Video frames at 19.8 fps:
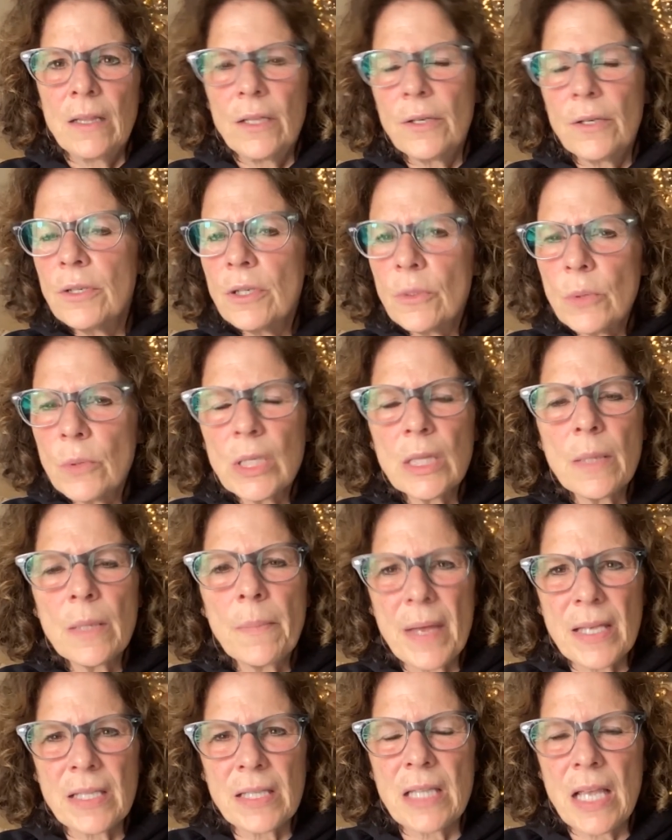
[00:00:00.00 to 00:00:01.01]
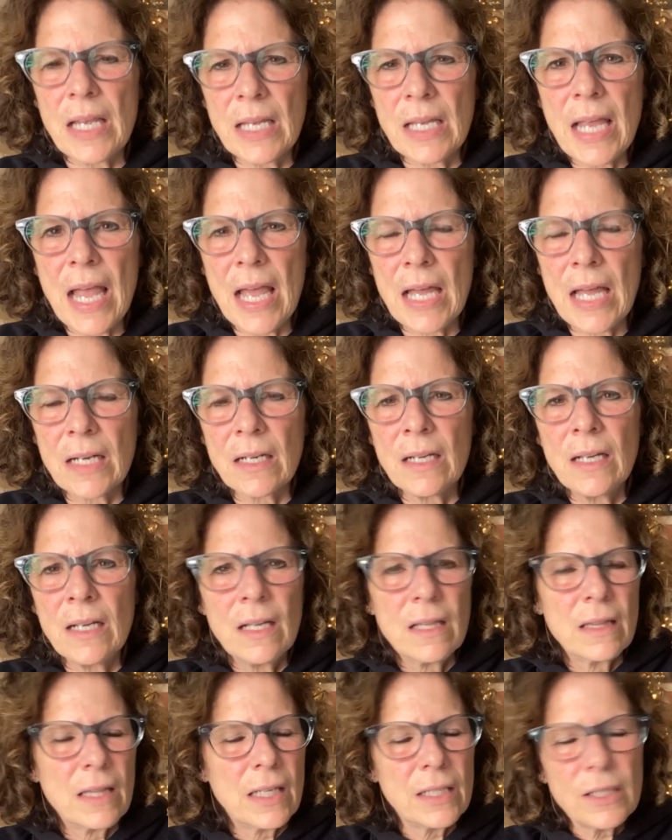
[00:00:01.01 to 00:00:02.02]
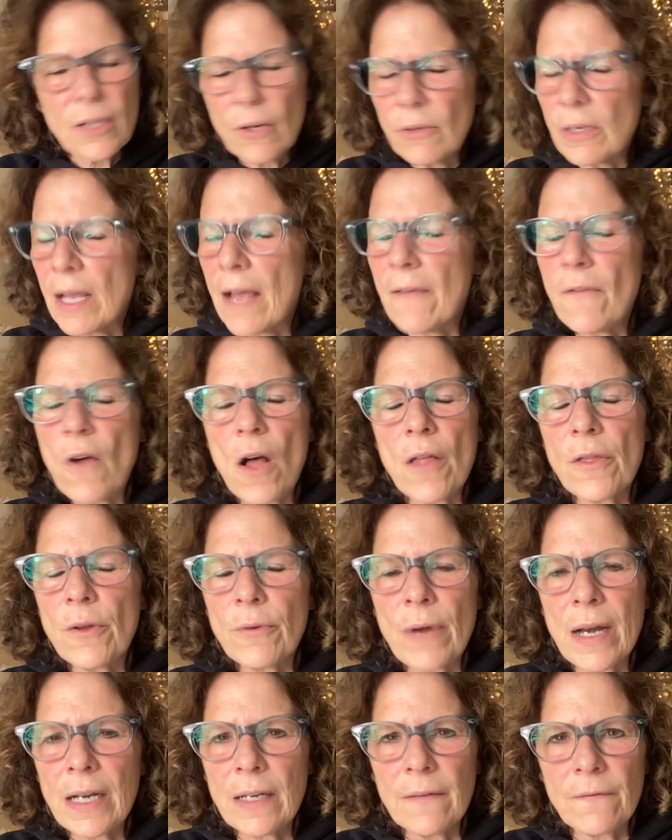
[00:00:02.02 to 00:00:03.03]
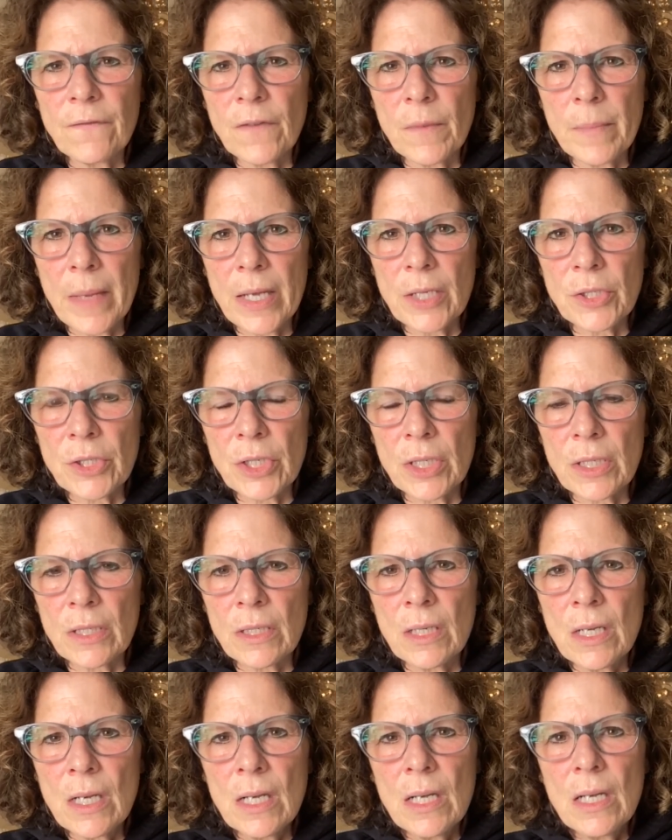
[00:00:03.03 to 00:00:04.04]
They're doing the best they can. They don't have all the right information.